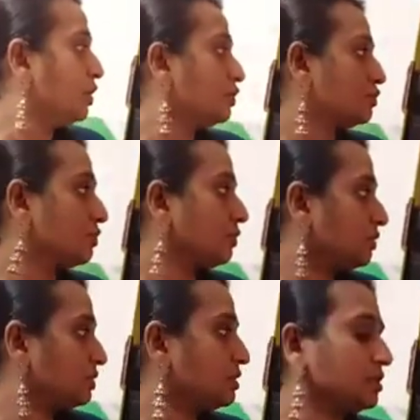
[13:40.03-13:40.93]
So
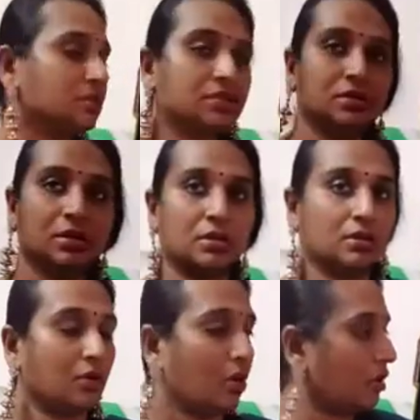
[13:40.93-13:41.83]
this is
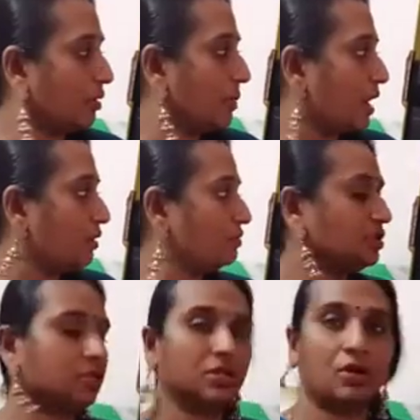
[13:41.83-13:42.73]
all
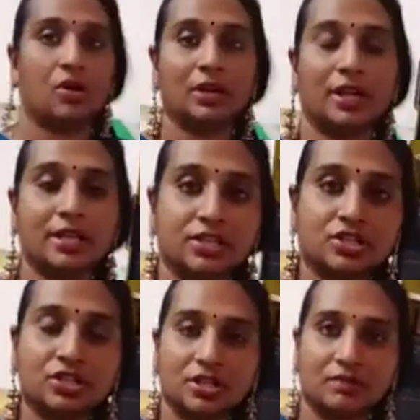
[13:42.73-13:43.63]
about
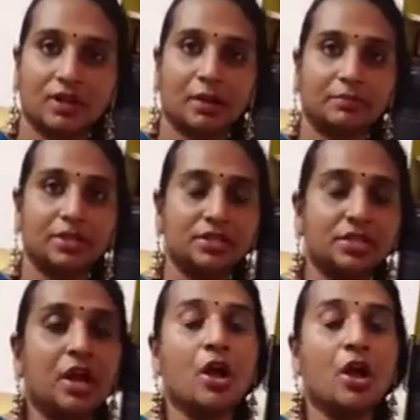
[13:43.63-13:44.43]
organization development.